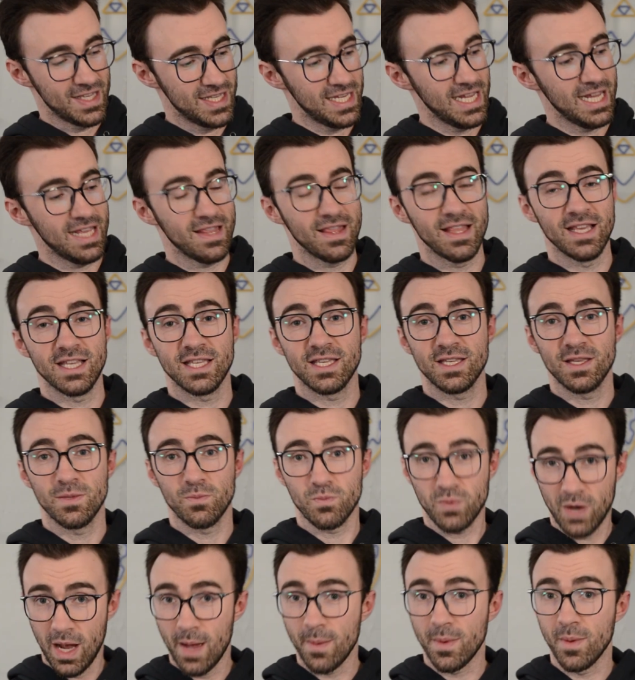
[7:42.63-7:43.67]
seen this
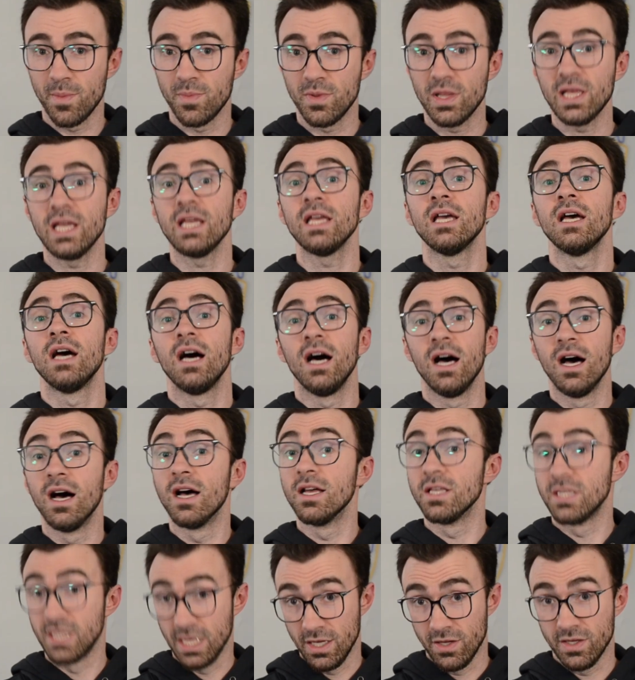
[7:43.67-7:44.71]
probably
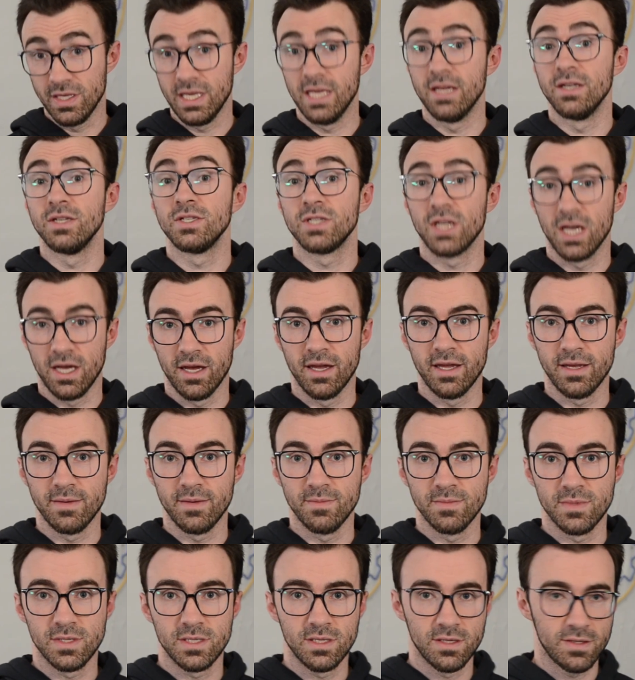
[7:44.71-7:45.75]
a zillion
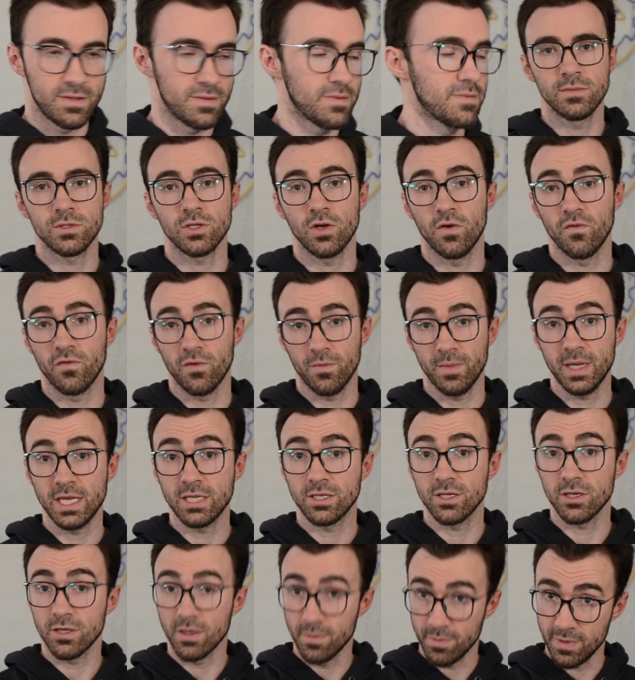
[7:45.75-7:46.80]
times. So for me
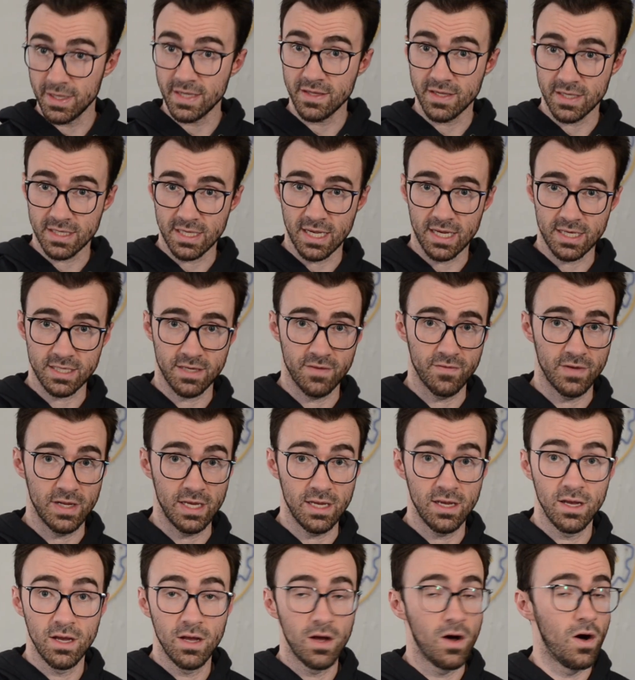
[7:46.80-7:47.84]
to complete this
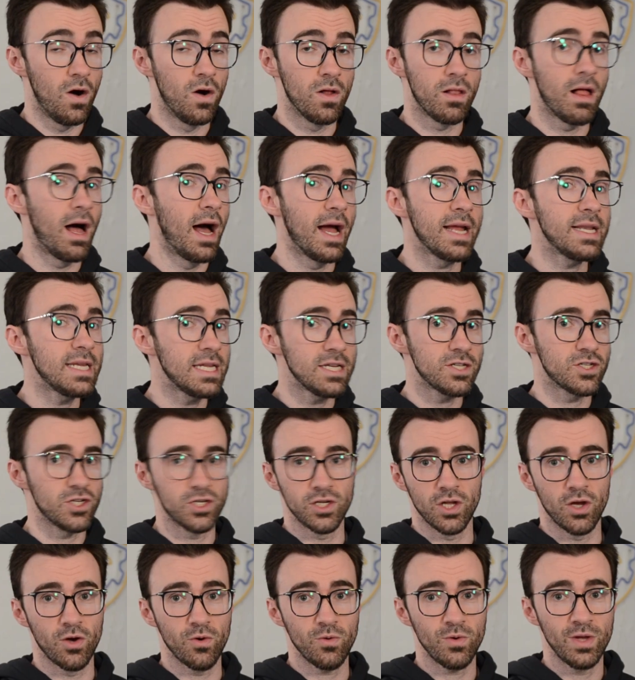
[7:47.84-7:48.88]
activity, all I need to
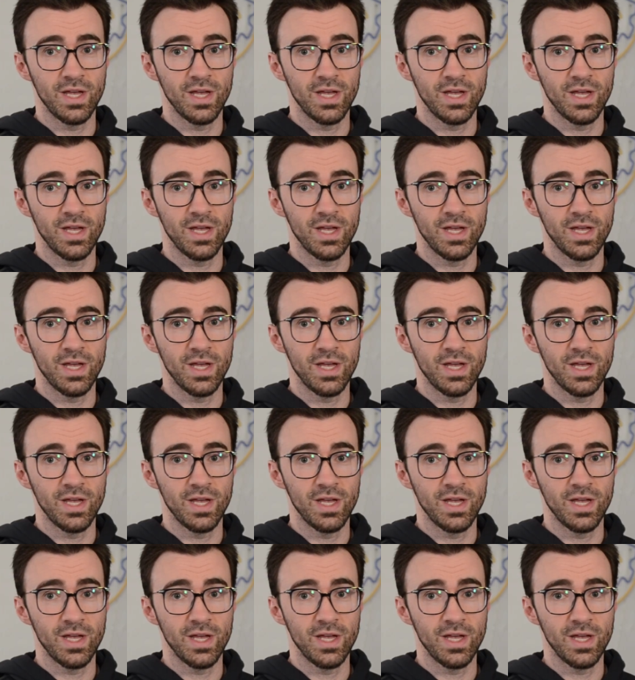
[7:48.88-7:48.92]
know